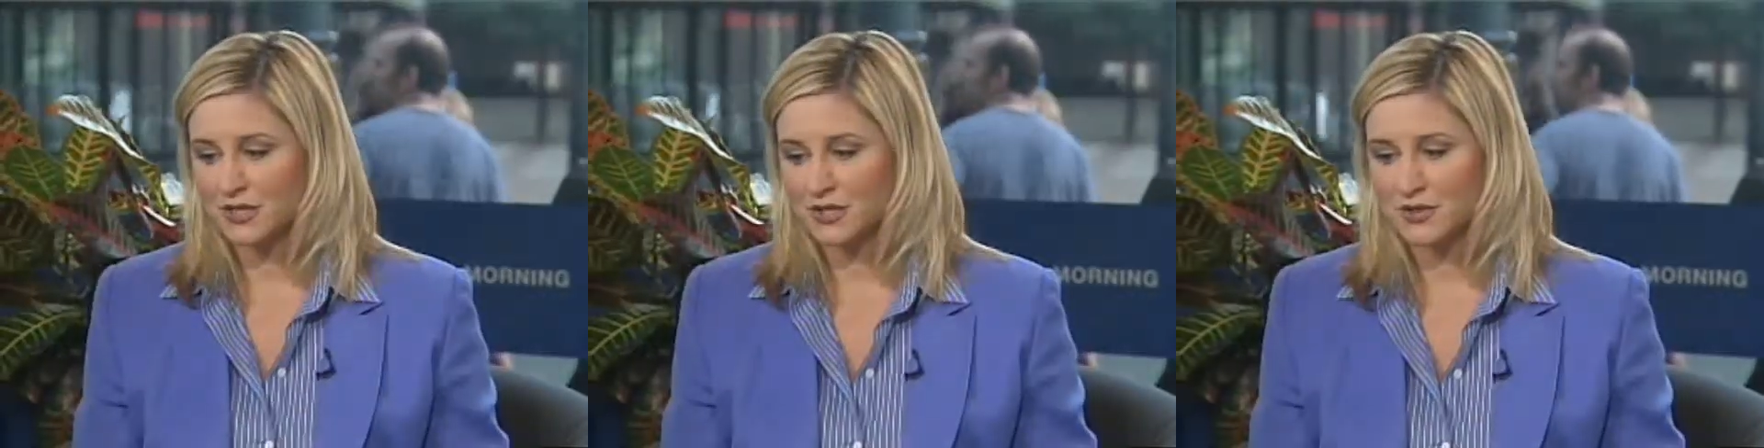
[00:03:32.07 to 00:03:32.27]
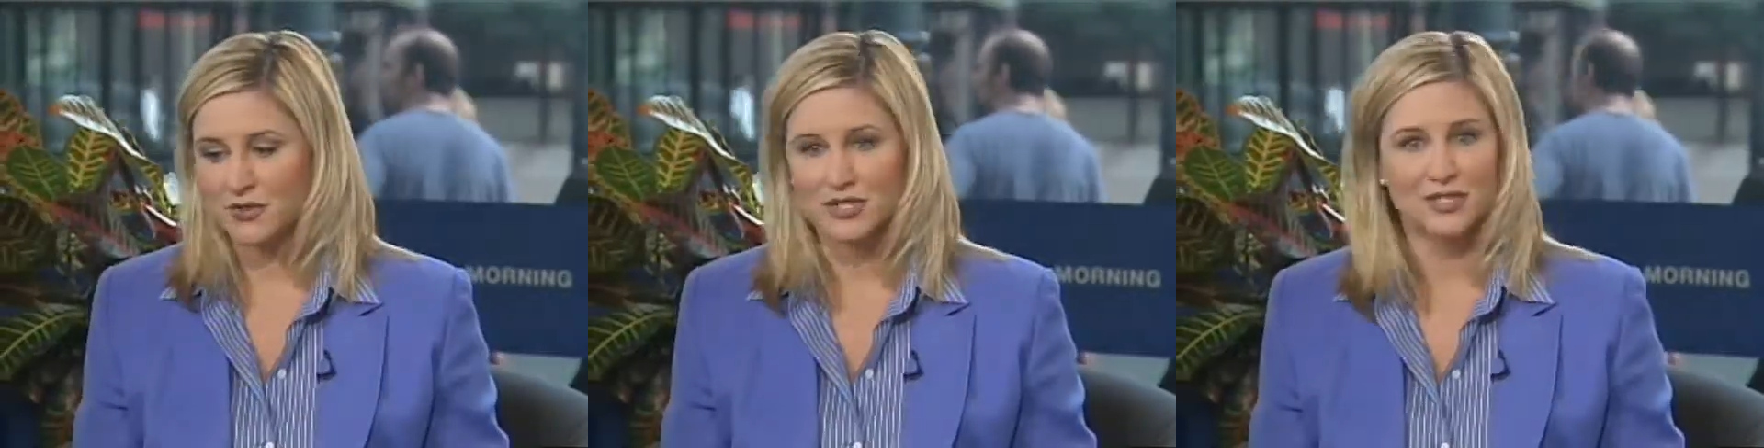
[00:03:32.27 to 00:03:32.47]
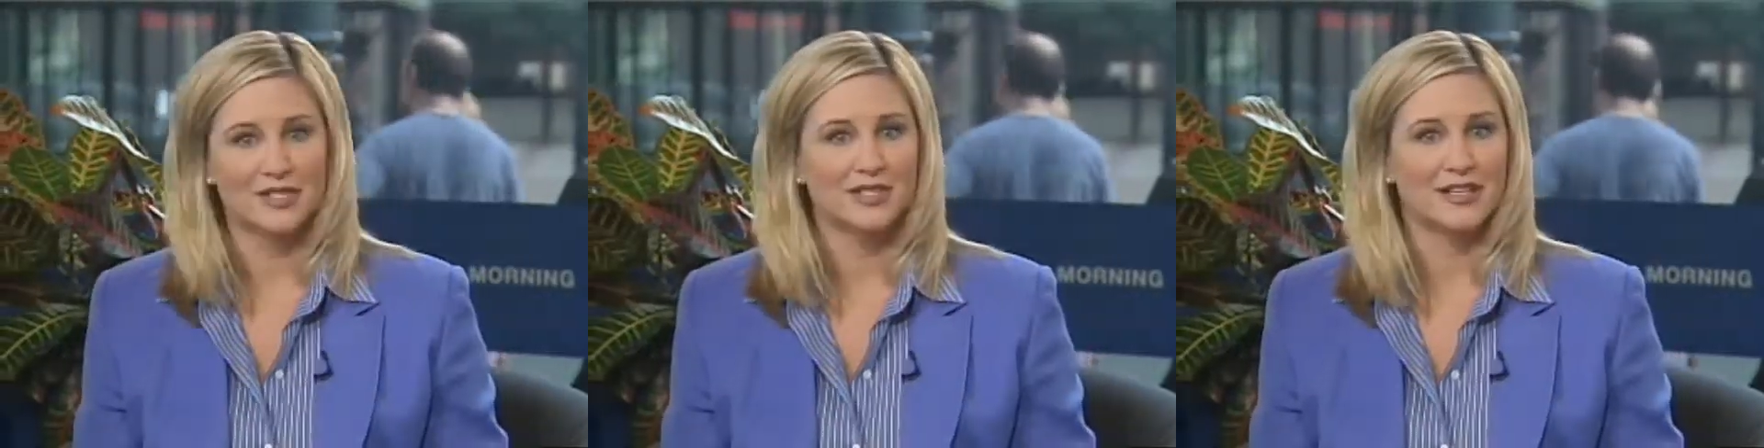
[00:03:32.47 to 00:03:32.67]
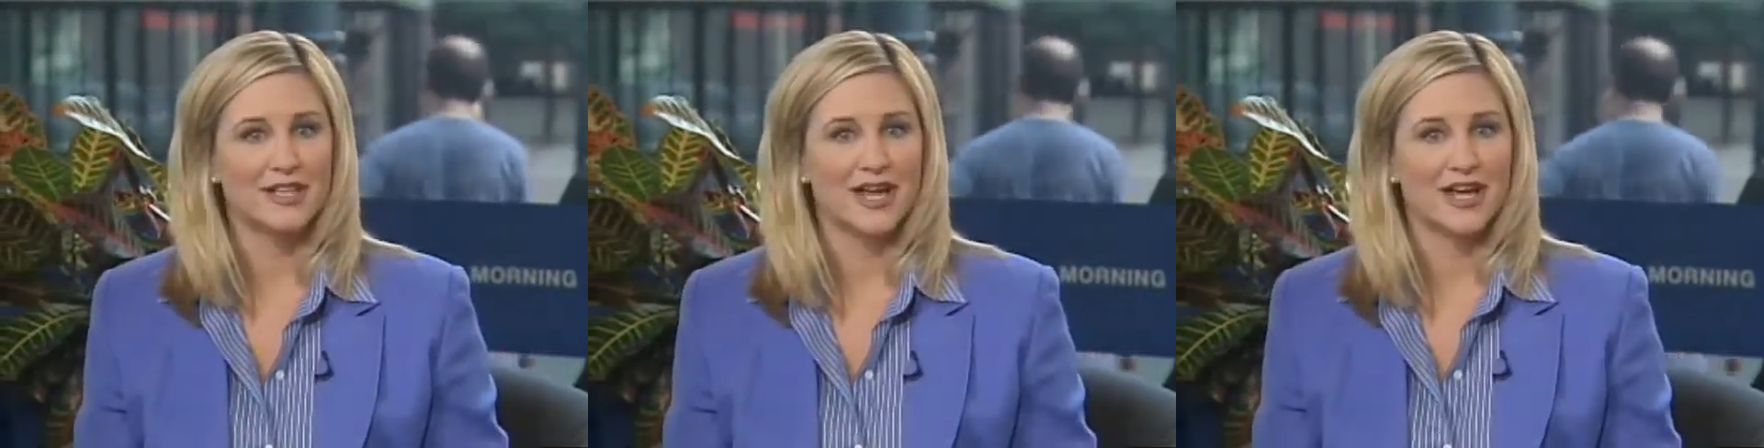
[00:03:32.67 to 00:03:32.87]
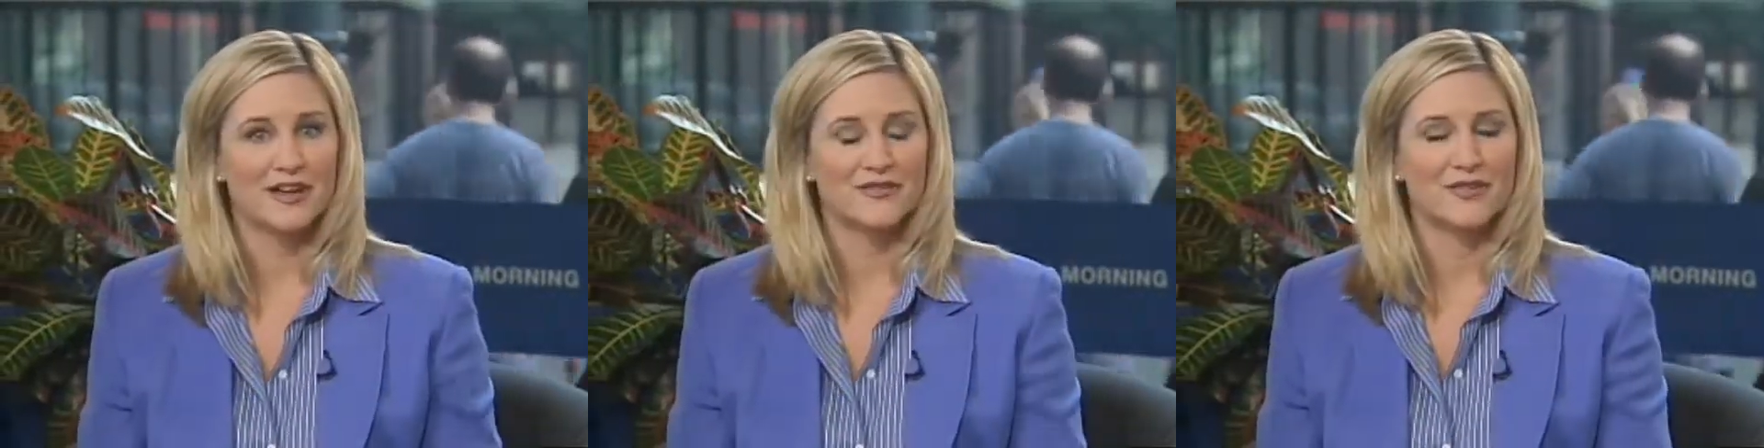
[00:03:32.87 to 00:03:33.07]
could use a little
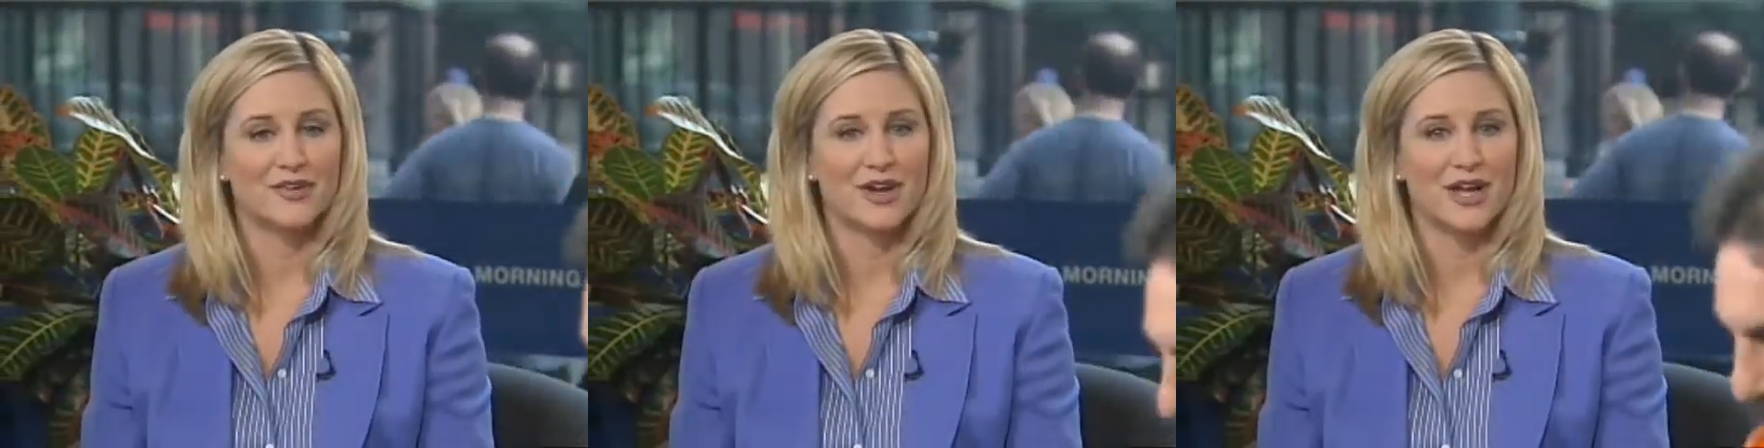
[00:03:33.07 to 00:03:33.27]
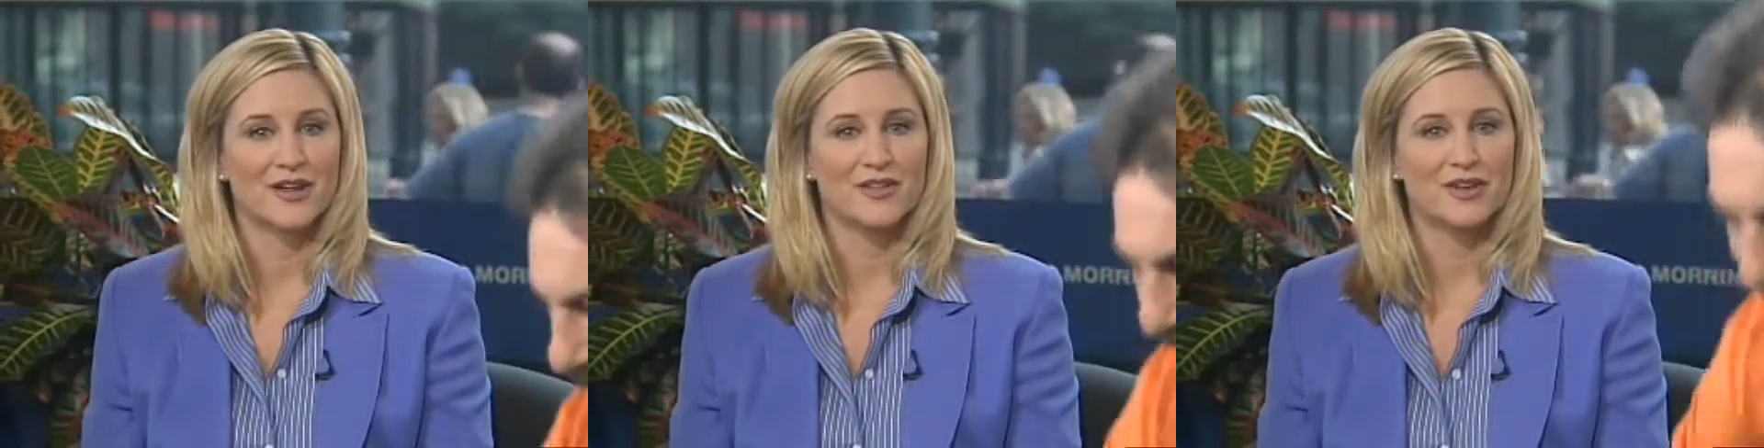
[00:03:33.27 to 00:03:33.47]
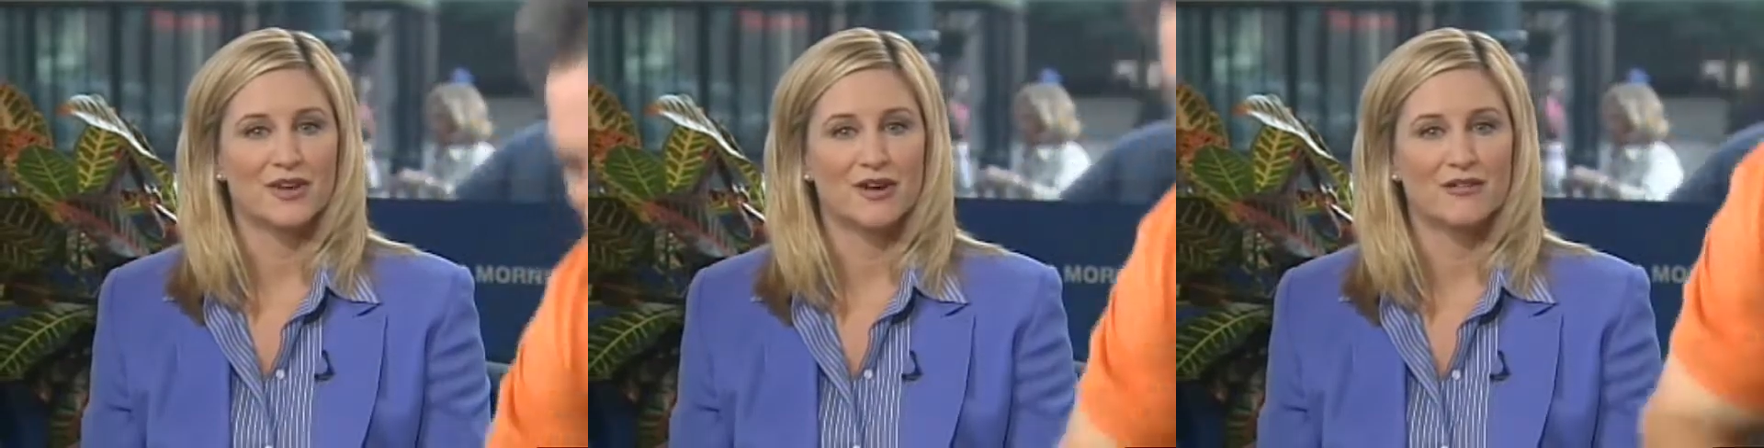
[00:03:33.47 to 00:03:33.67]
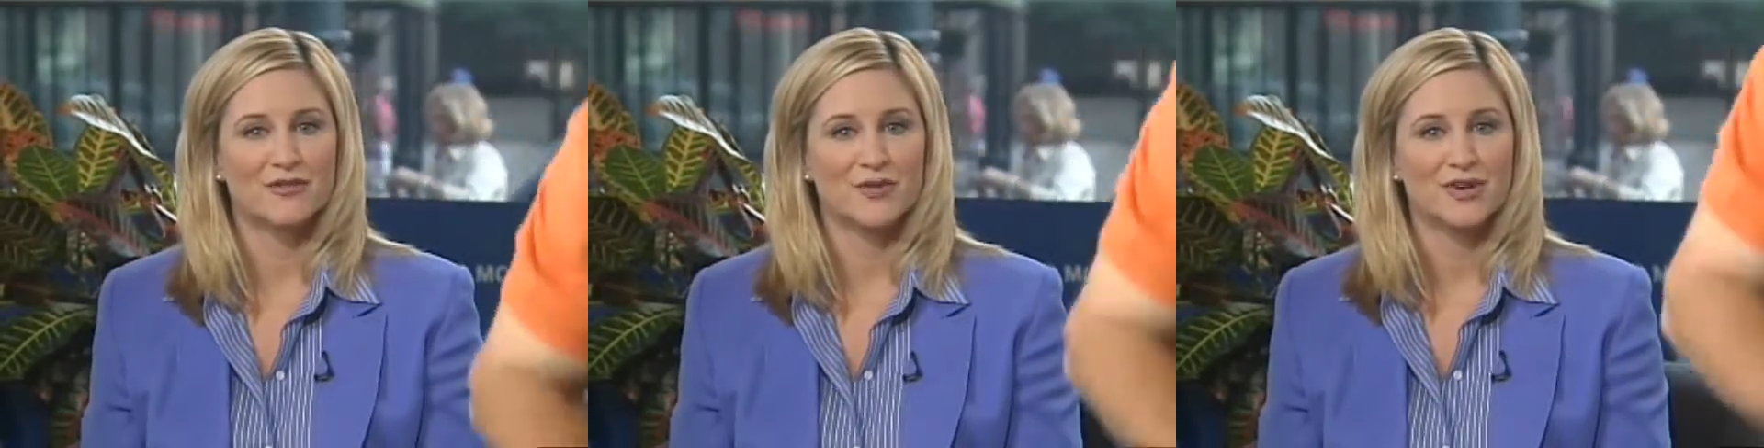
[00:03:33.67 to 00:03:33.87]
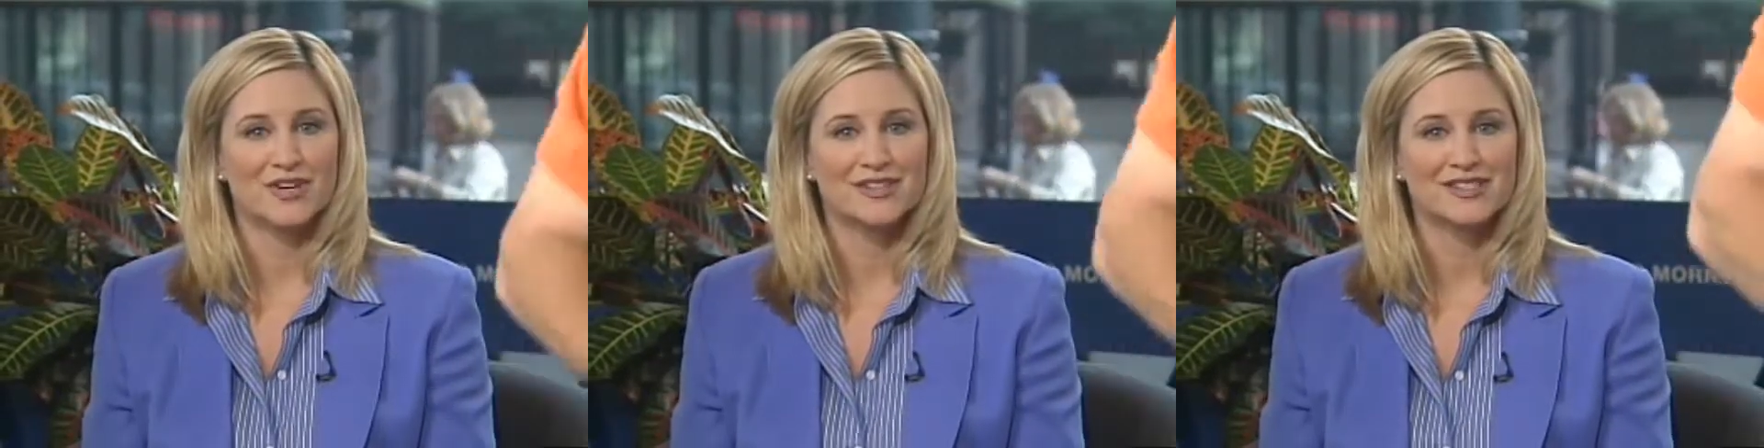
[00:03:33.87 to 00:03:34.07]
of that if you're out on the
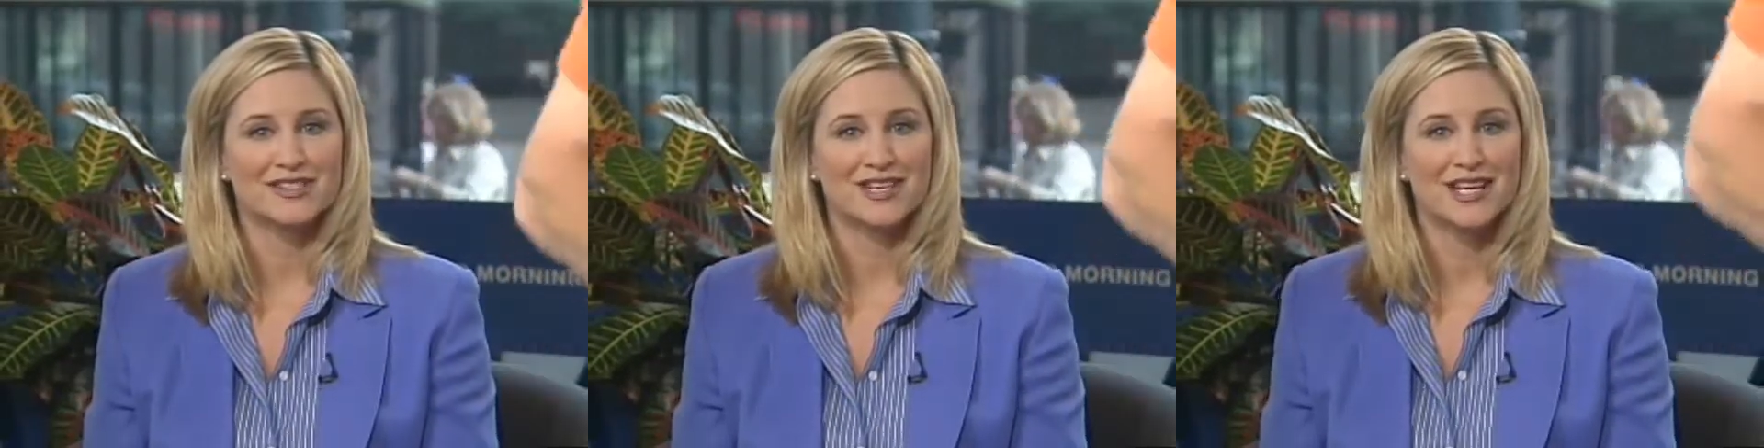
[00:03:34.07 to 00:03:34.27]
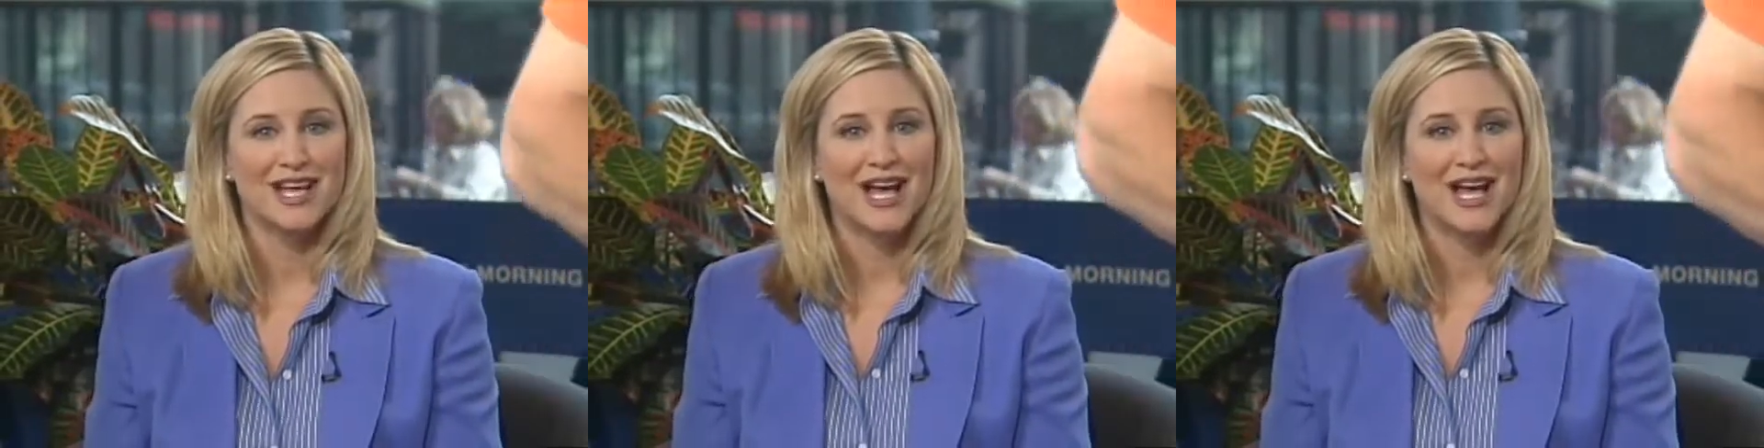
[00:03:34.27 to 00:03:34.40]
golf course.